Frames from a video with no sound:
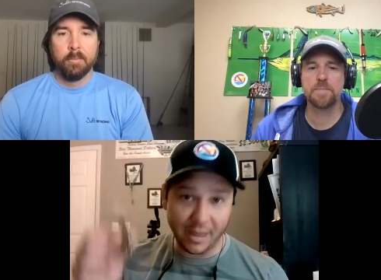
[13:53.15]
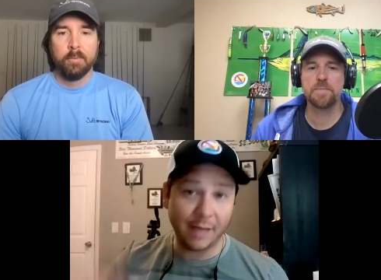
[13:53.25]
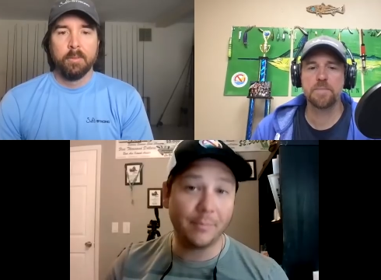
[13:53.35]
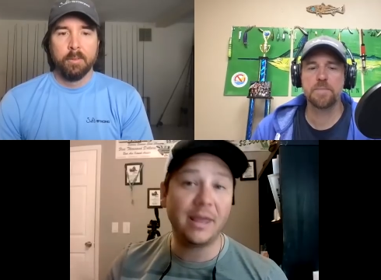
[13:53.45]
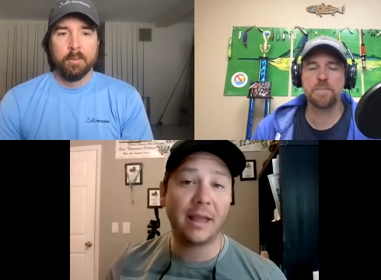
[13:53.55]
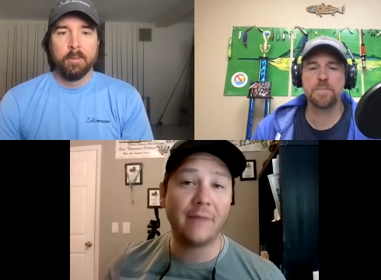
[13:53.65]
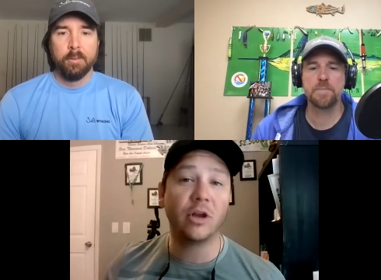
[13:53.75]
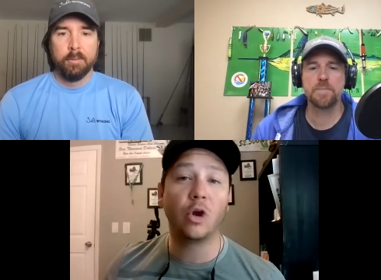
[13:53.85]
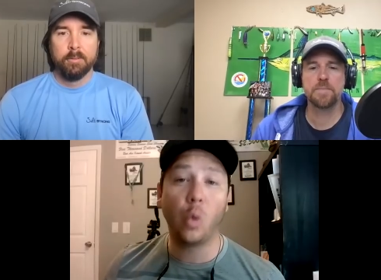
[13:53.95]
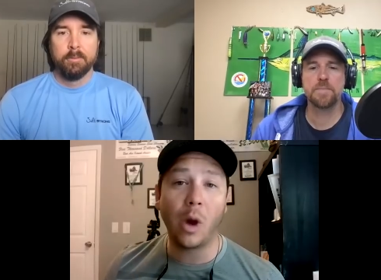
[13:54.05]
Speaker 1: being having a
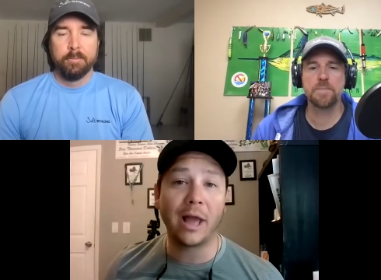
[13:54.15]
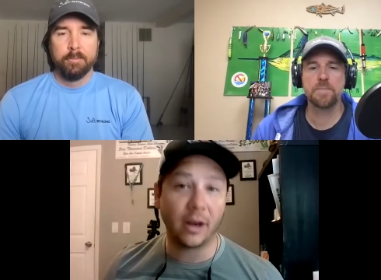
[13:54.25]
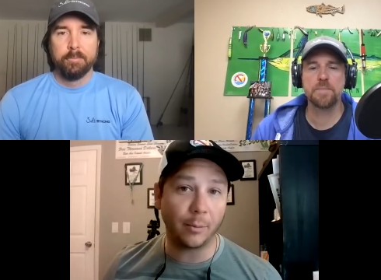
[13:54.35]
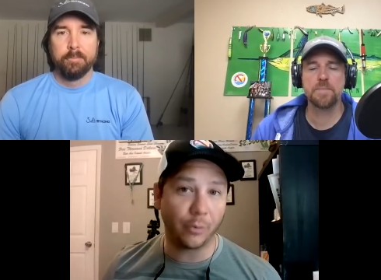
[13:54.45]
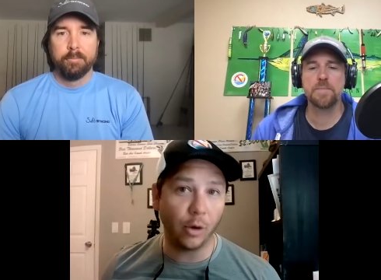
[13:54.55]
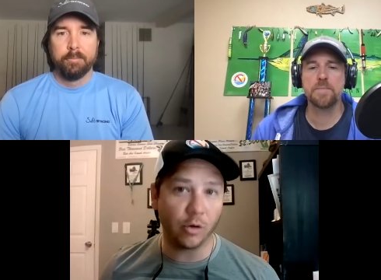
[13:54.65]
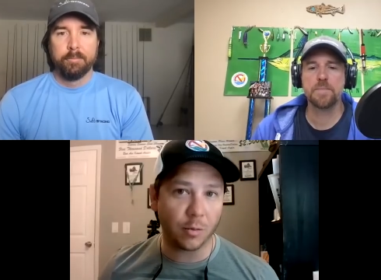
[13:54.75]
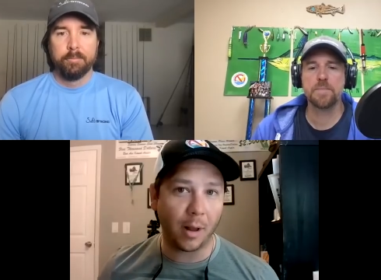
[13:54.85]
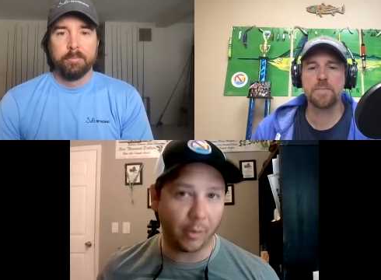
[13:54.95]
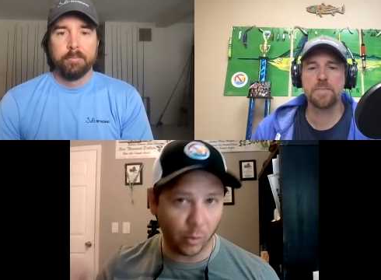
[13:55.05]
quiet approach
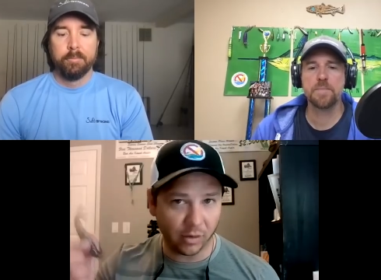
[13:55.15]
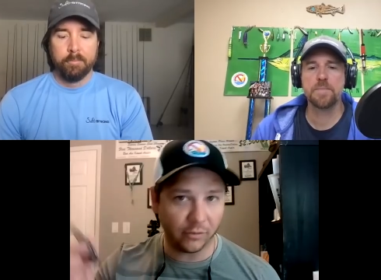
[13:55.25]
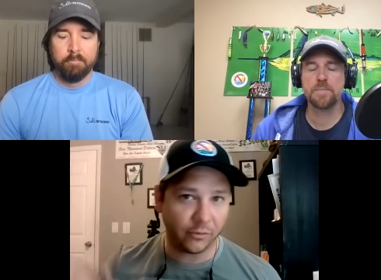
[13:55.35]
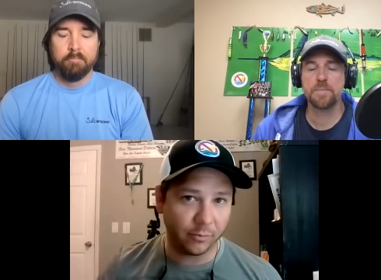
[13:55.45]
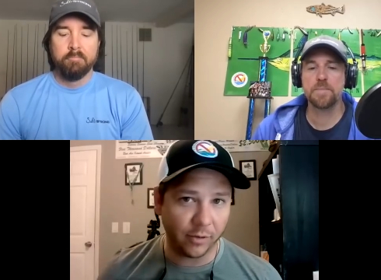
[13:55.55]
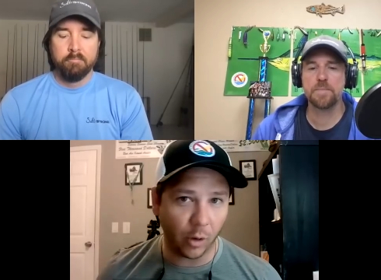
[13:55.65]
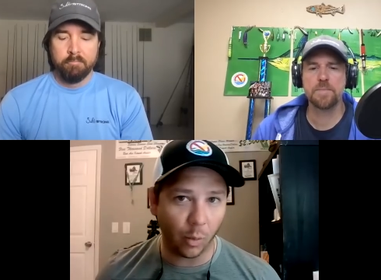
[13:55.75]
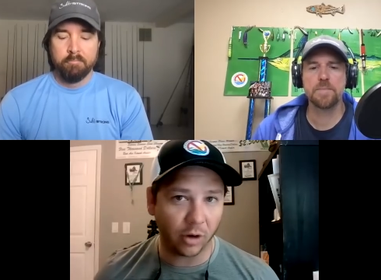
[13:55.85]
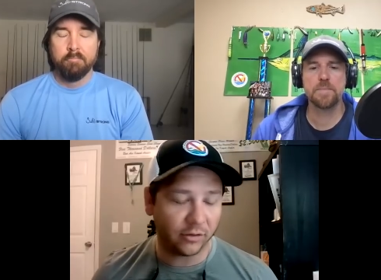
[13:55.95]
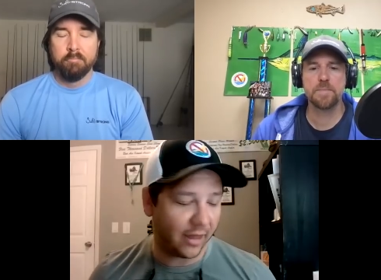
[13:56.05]
probably would have you know
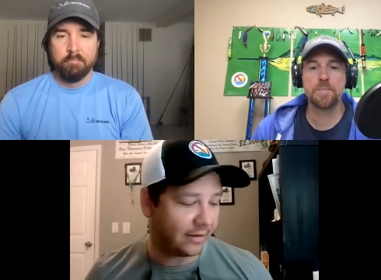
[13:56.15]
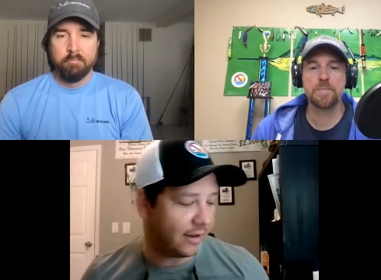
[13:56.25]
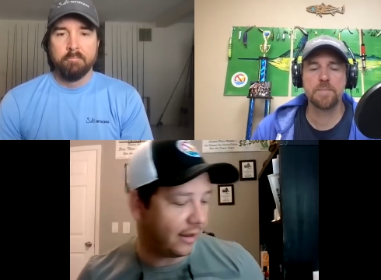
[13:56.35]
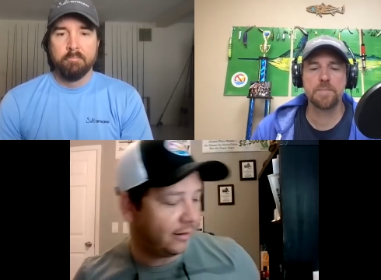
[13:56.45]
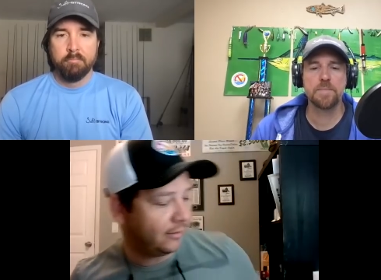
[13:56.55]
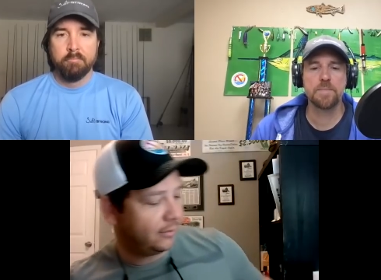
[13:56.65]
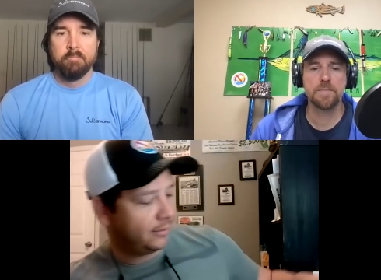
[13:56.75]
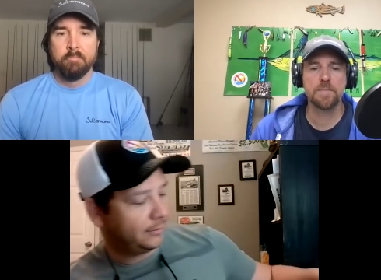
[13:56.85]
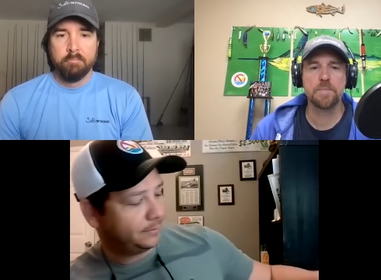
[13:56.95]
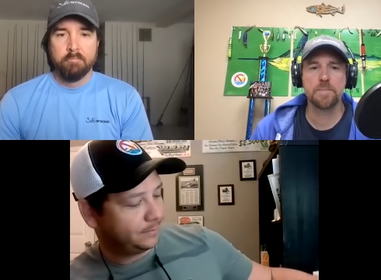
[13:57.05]
worked that day.
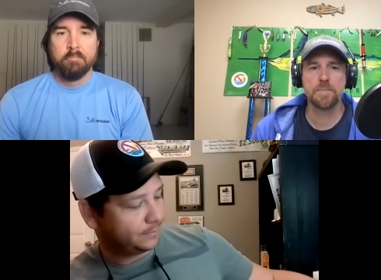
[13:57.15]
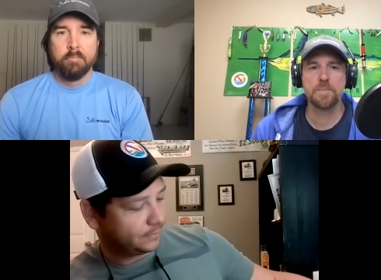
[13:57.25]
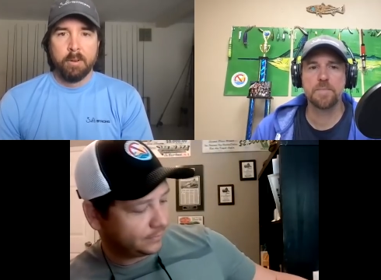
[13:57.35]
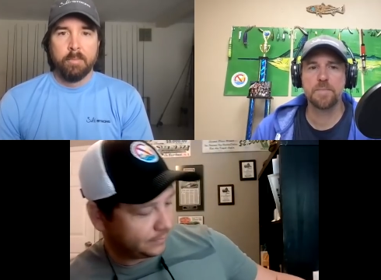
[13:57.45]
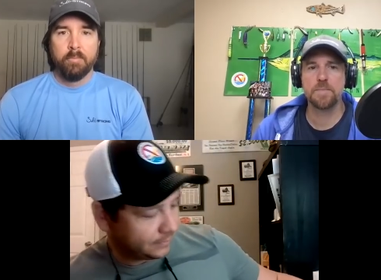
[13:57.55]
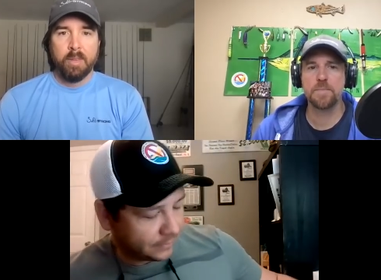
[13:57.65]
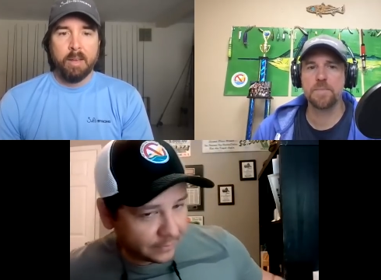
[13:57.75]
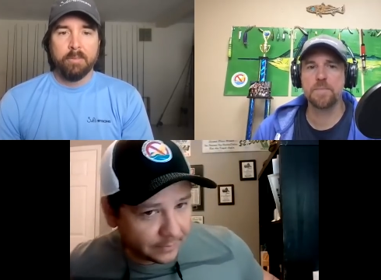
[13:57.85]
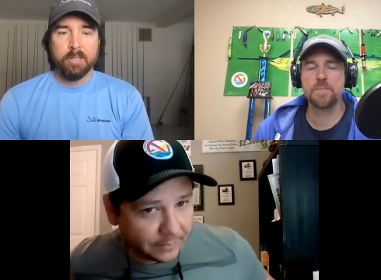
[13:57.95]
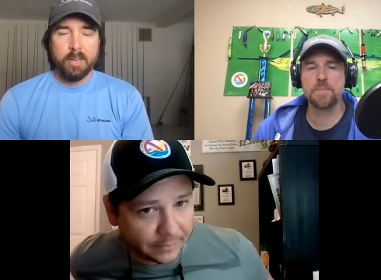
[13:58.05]
Speaker 2: Yeah,
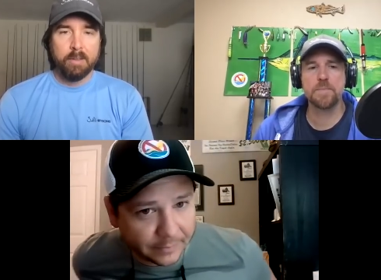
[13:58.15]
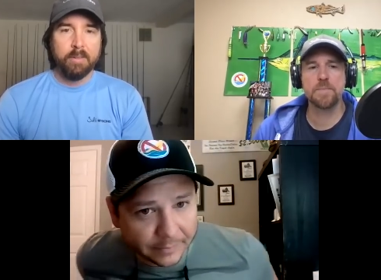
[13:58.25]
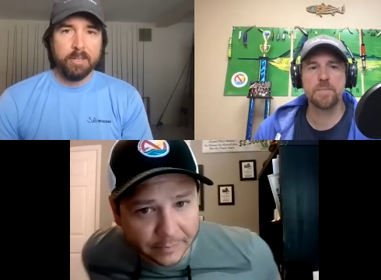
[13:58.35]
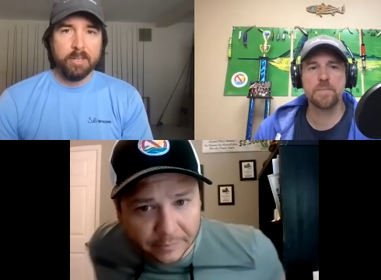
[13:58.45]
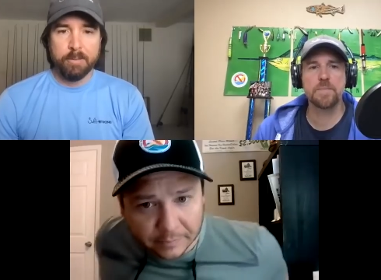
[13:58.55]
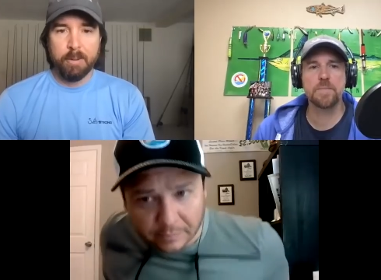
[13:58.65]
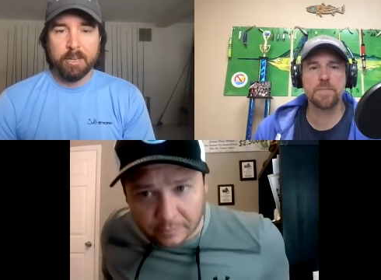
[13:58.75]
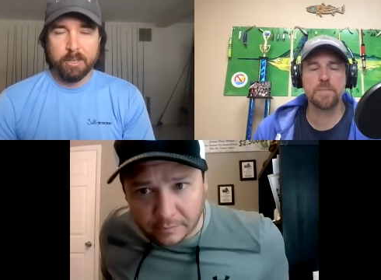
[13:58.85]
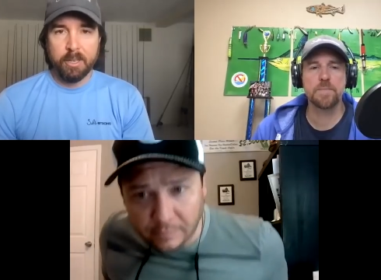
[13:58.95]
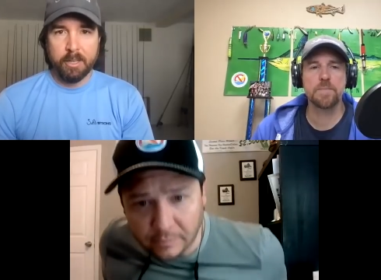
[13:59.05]
for sight fishing
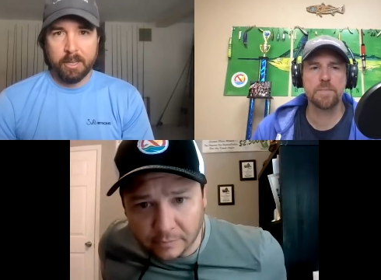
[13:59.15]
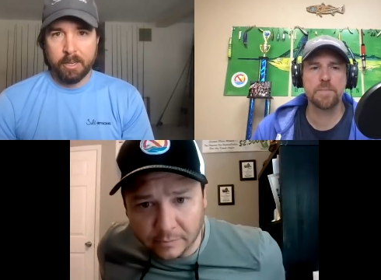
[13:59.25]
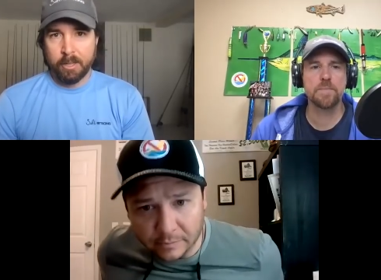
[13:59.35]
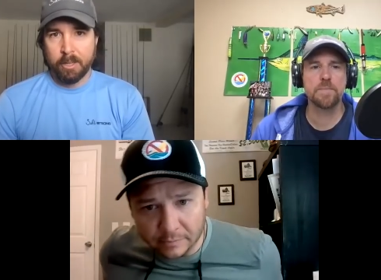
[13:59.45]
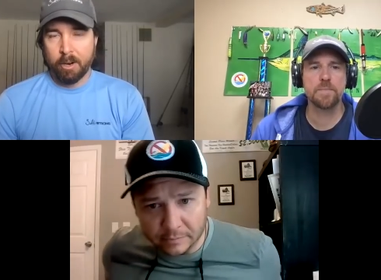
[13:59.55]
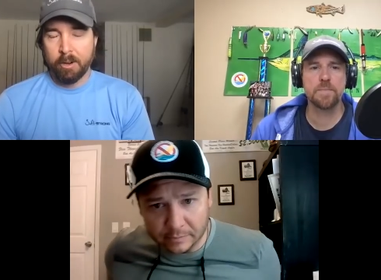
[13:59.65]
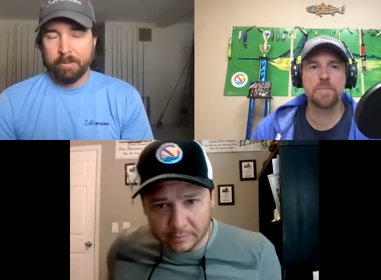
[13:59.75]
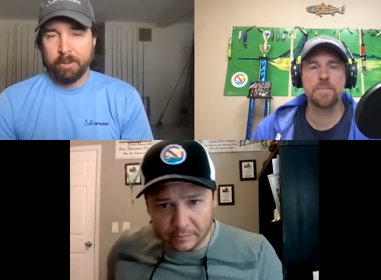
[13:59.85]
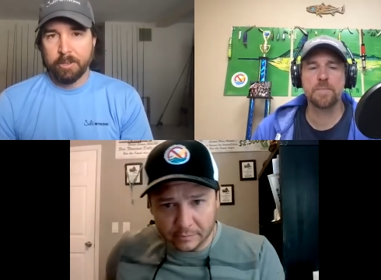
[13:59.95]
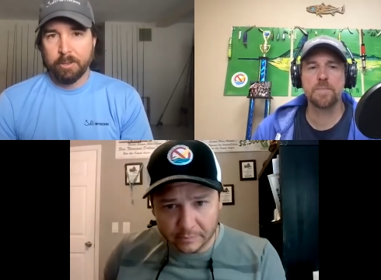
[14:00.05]
especially, the the
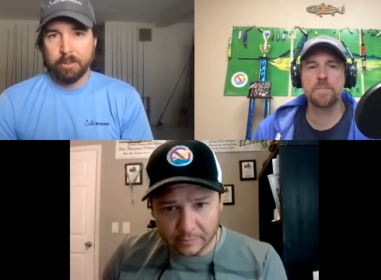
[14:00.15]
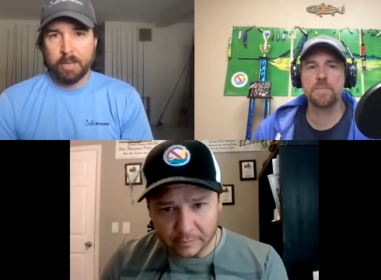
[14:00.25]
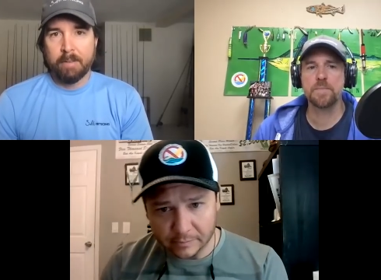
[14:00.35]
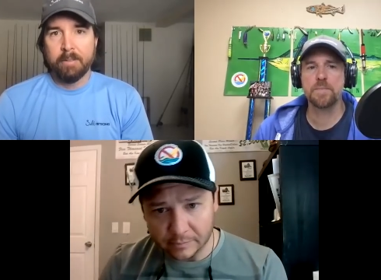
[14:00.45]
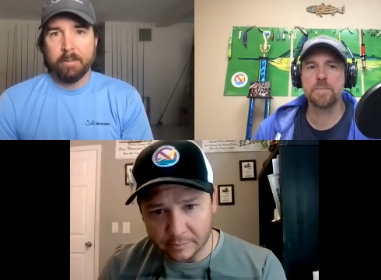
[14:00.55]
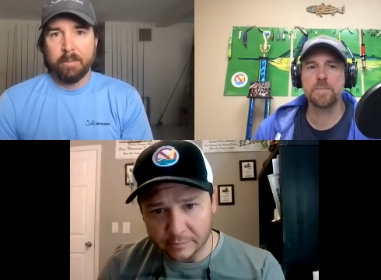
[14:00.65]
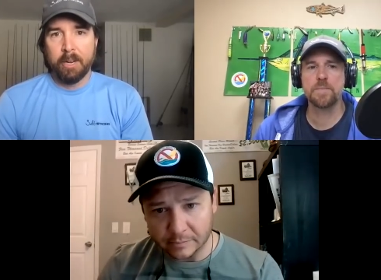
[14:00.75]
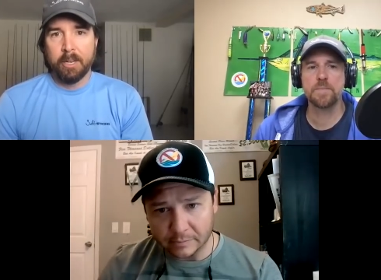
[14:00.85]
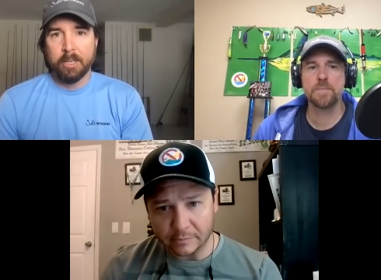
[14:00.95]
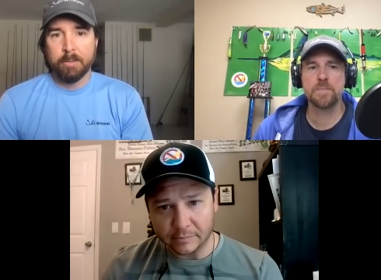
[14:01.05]
artificials have an
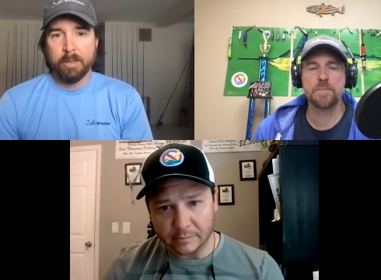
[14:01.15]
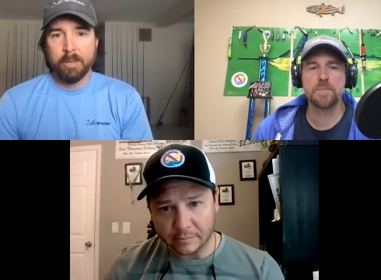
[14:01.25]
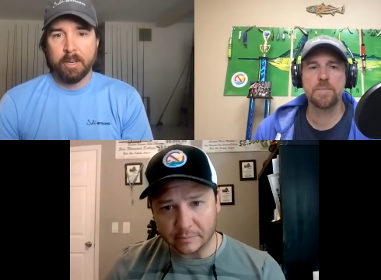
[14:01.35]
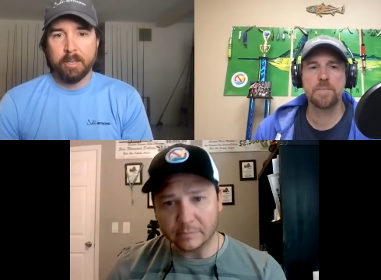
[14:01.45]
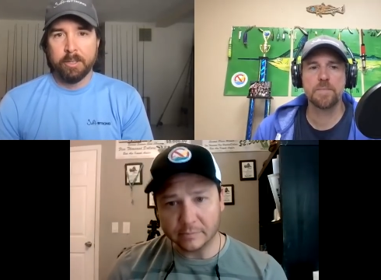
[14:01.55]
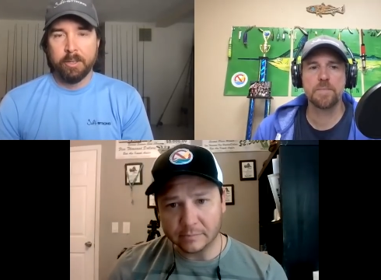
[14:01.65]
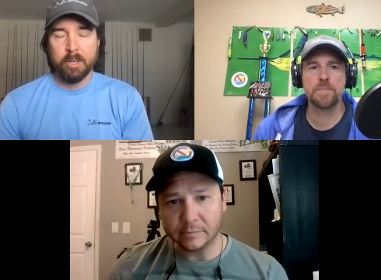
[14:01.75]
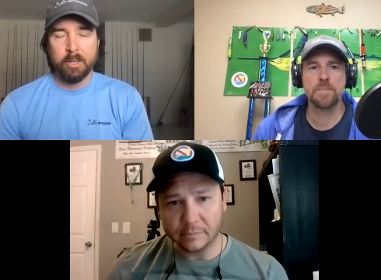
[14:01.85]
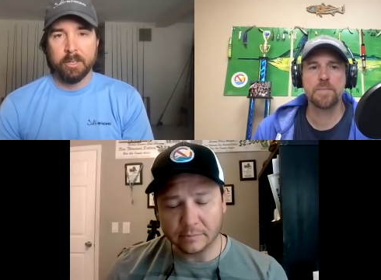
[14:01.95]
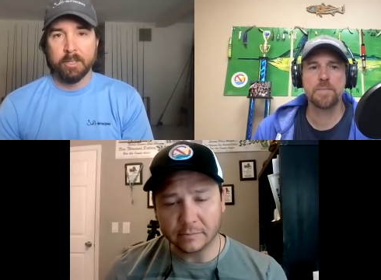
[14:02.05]
advantage because you can just